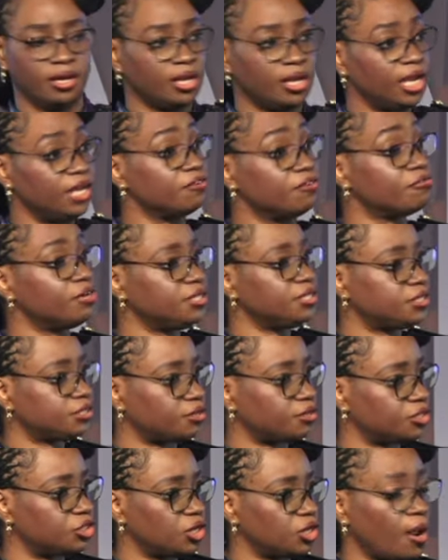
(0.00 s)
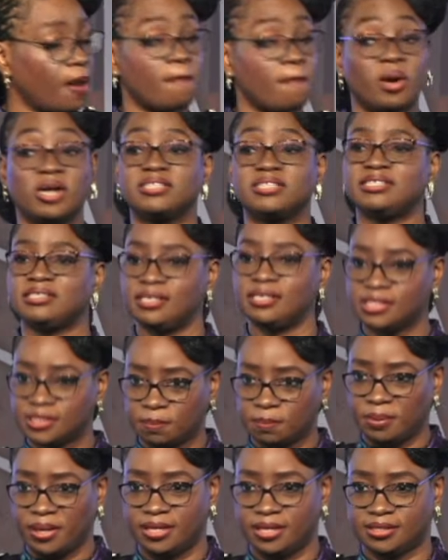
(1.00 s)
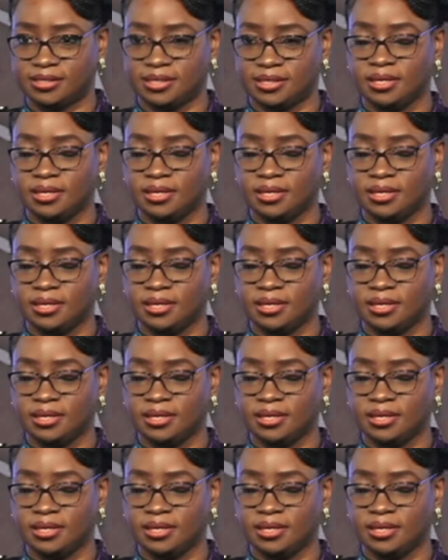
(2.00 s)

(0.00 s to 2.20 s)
in research, participate